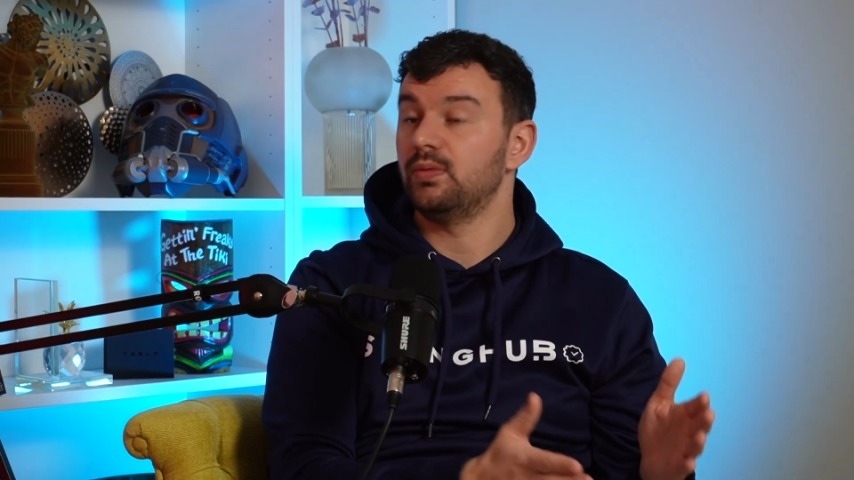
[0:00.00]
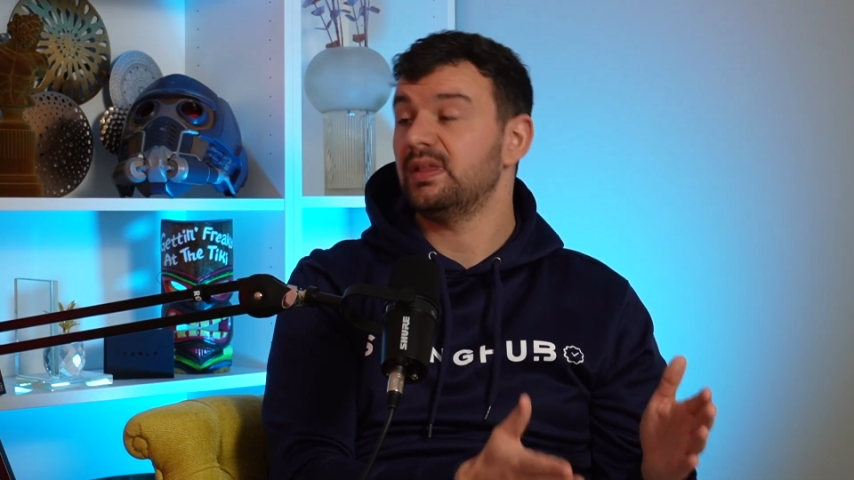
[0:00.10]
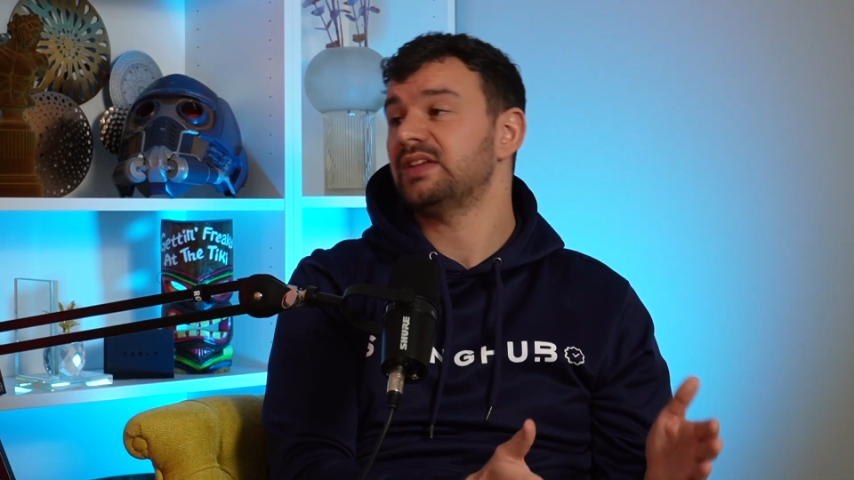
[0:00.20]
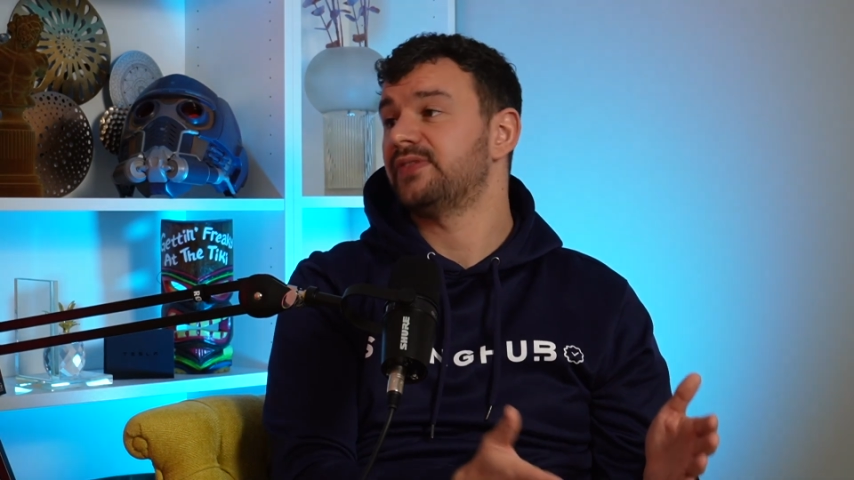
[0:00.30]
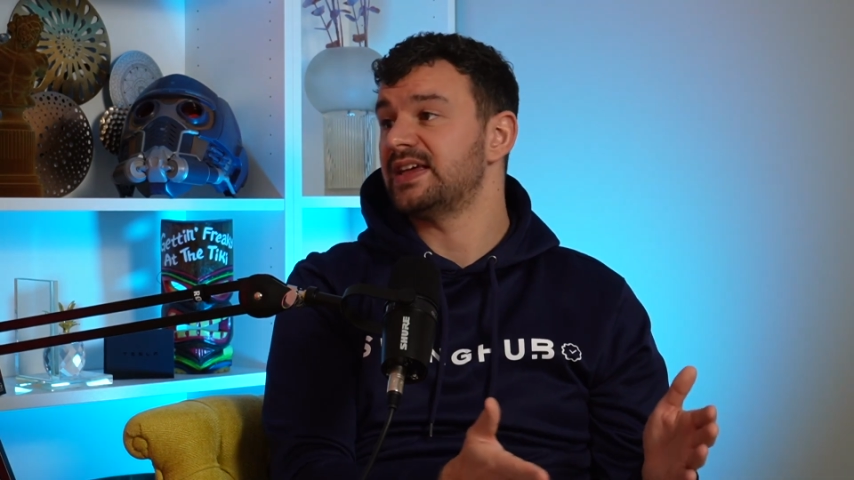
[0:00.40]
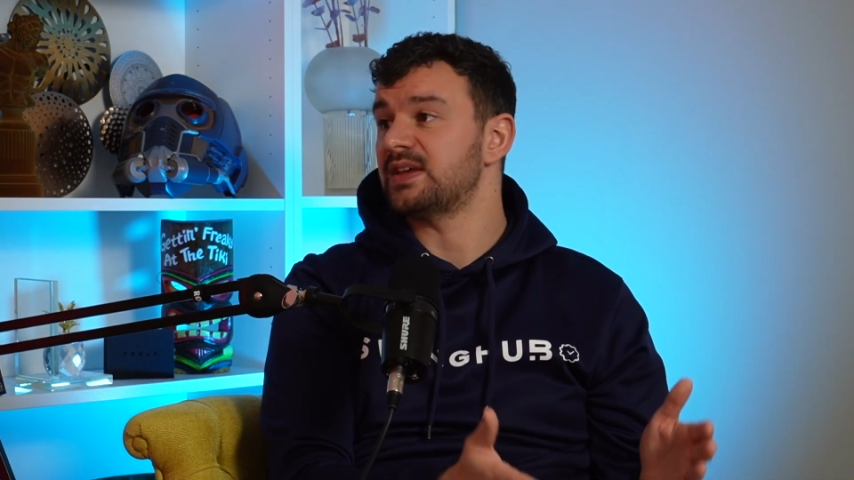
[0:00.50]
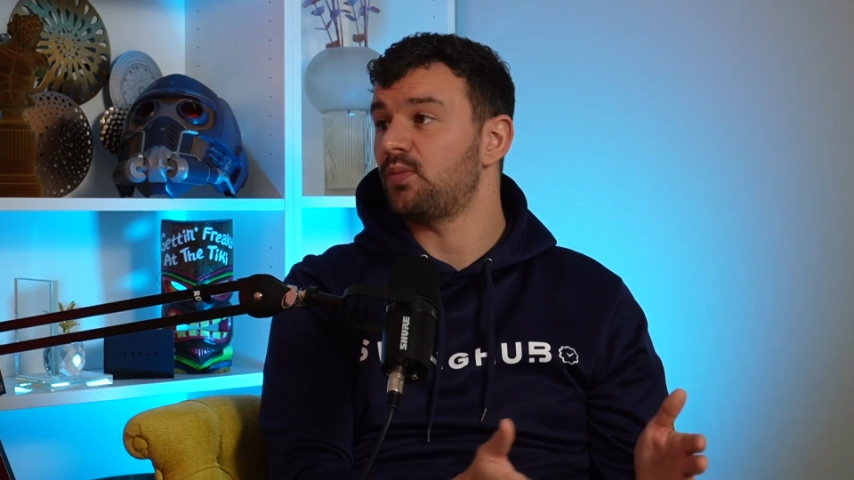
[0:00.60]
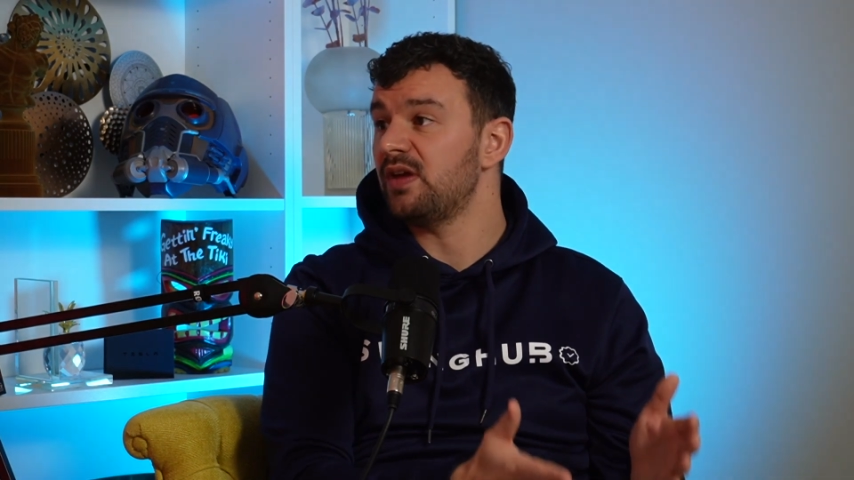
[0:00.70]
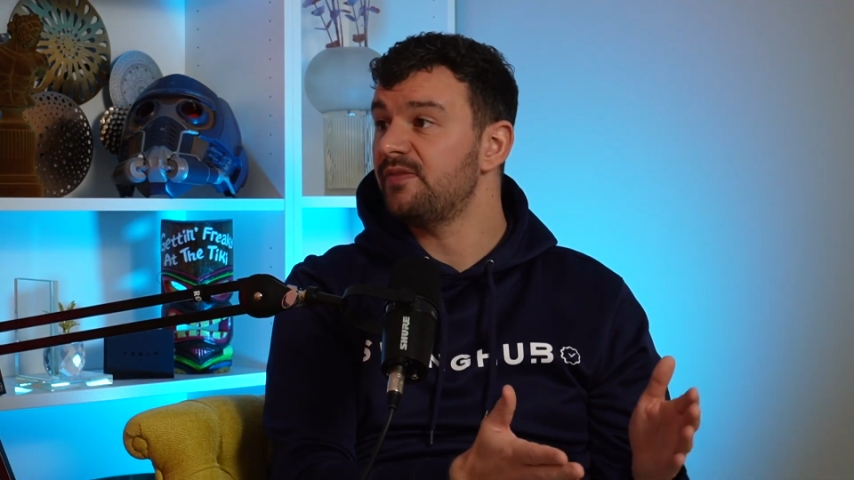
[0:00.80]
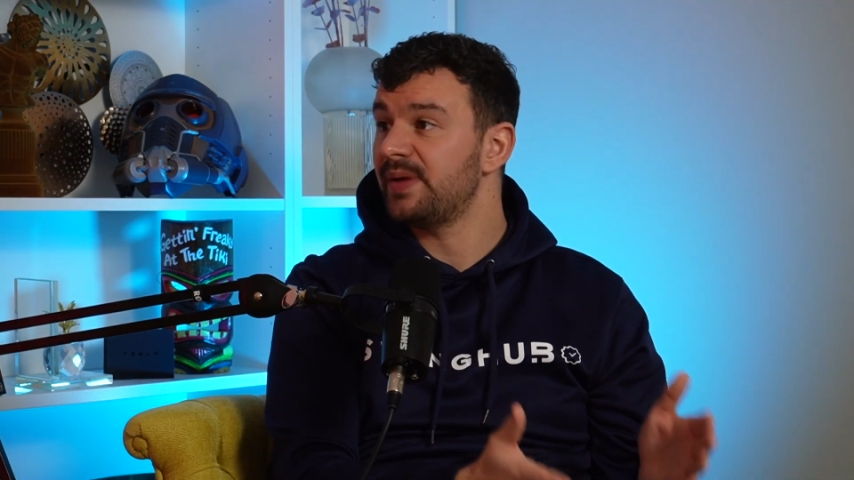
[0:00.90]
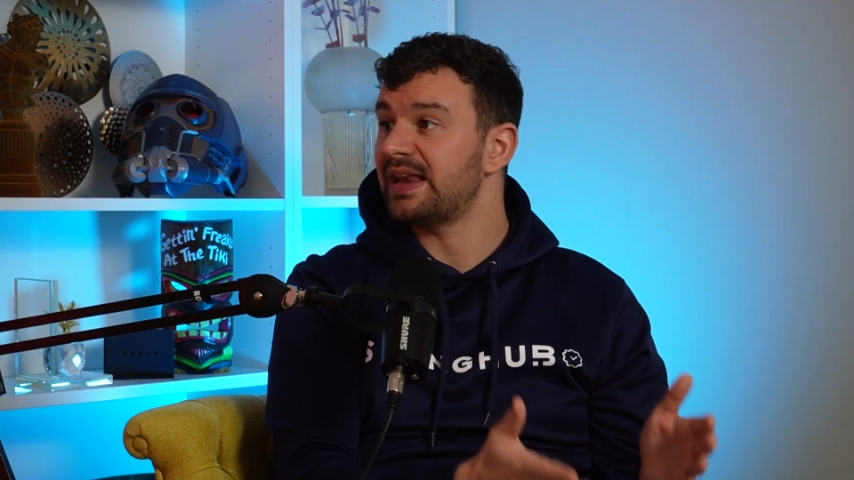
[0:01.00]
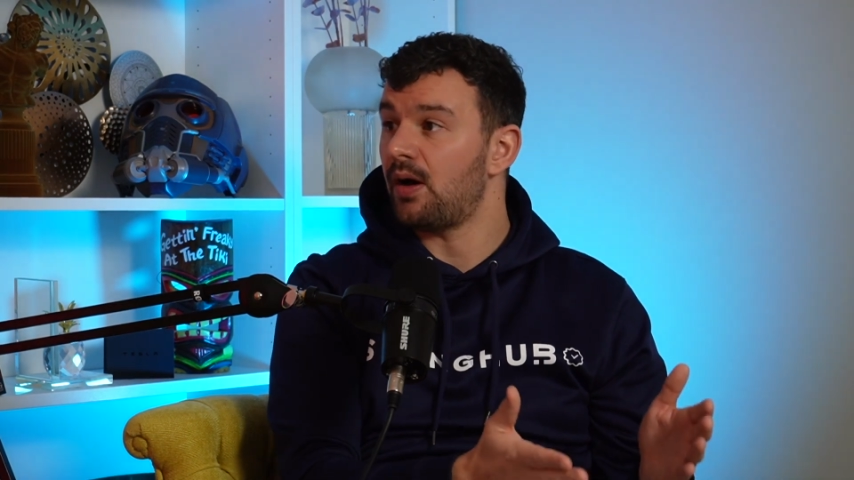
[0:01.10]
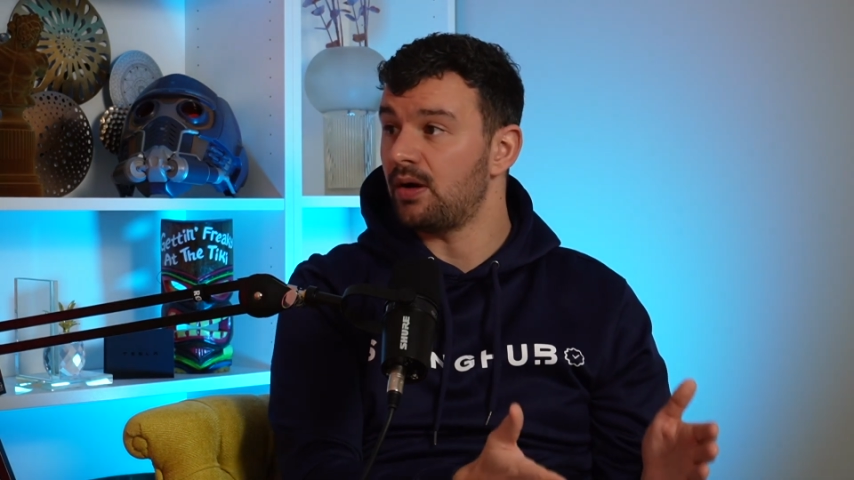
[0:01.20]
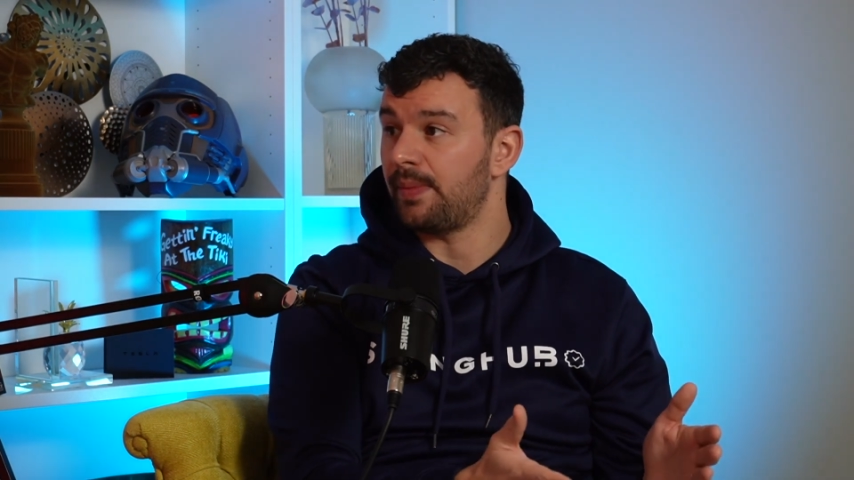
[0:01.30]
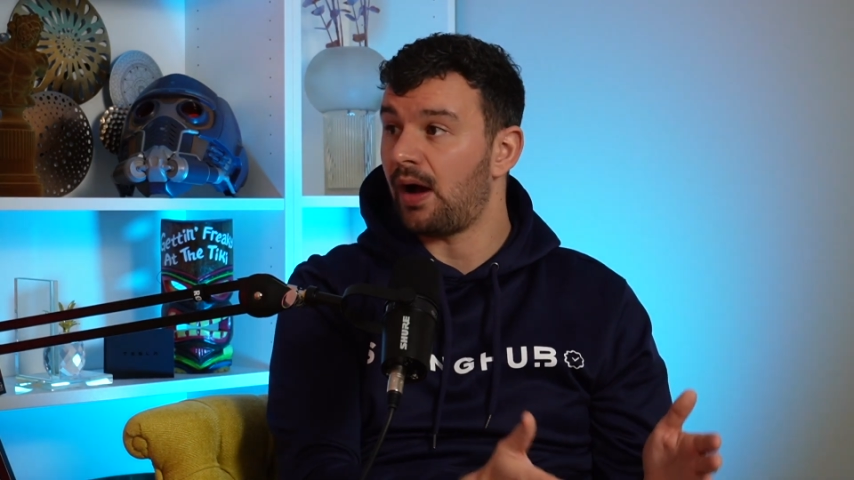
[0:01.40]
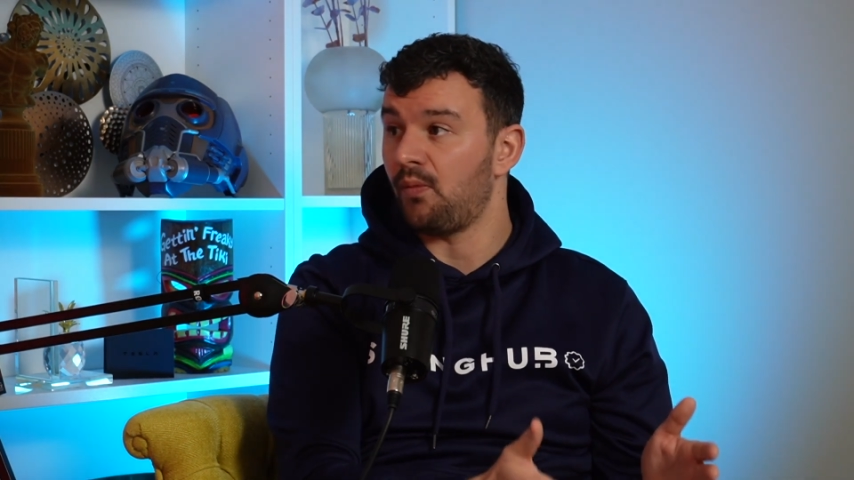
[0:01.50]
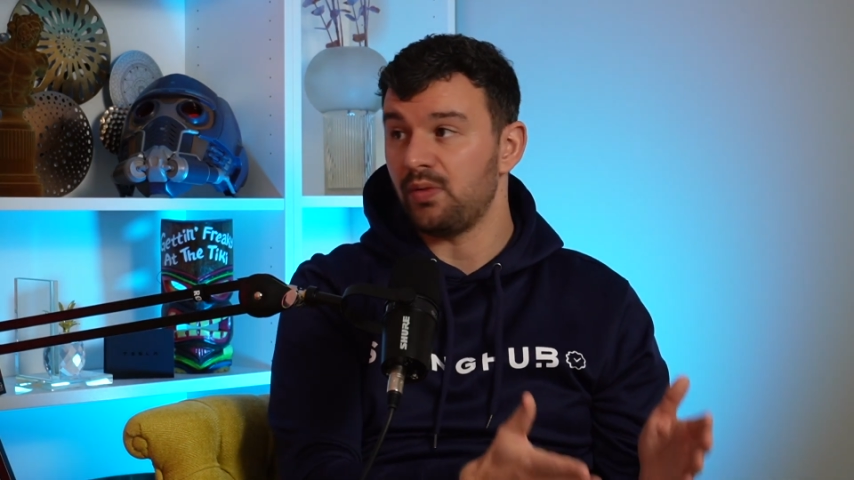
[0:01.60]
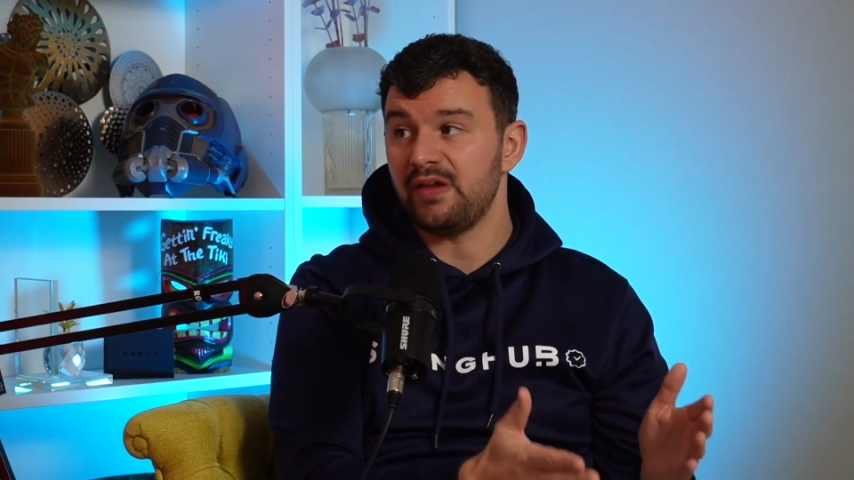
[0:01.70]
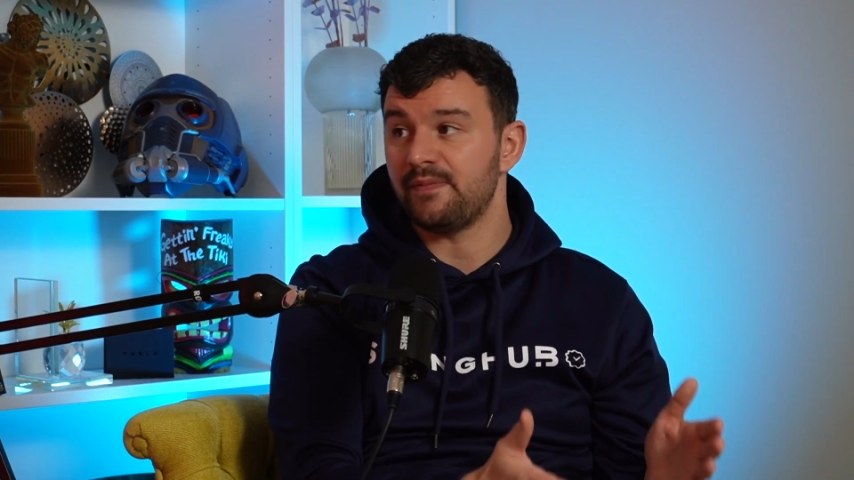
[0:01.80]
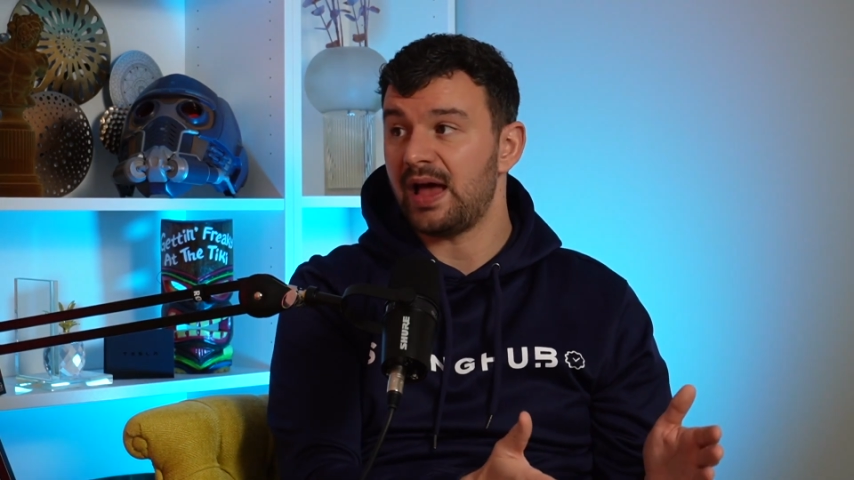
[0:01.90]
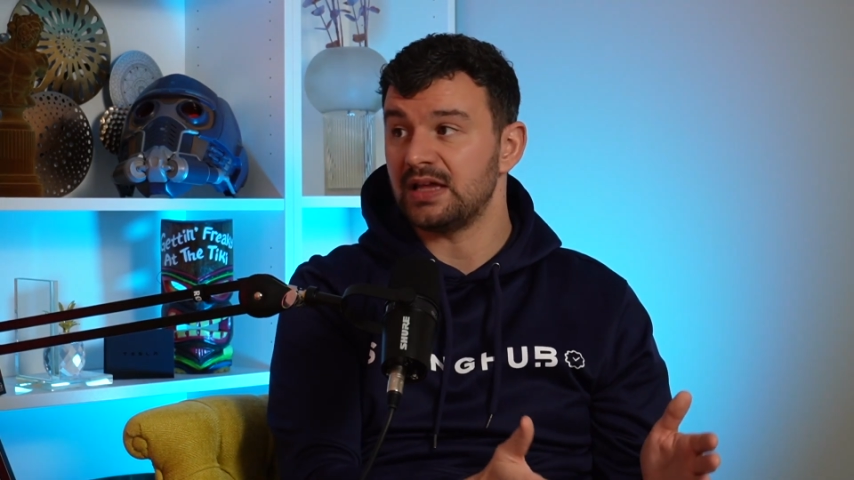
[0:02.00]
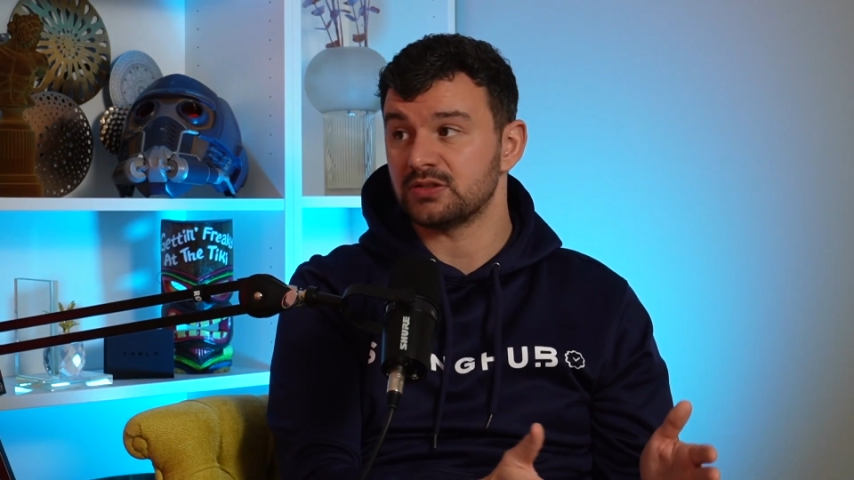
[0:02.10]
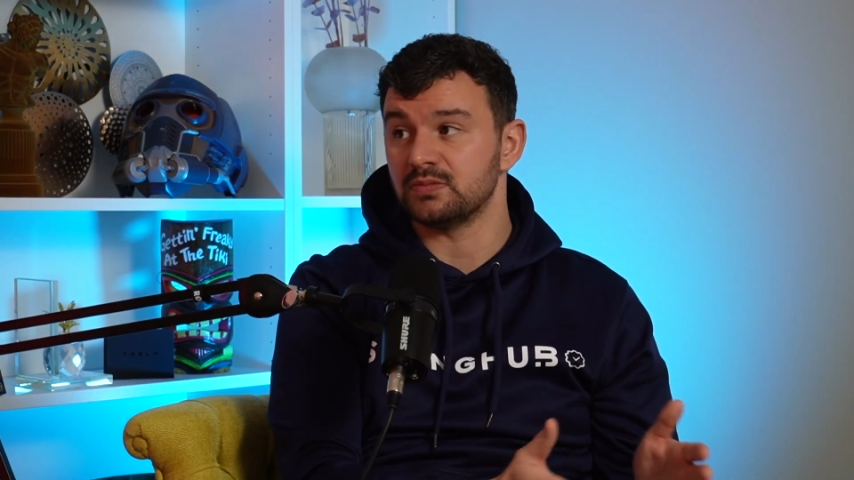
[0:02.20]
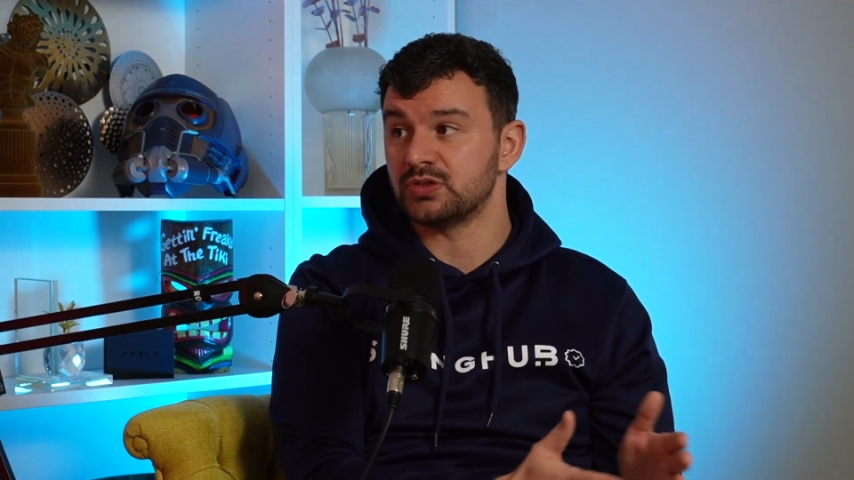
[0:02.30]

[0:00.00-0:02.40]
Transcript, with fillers: let's face it, we've been out and about and we've met some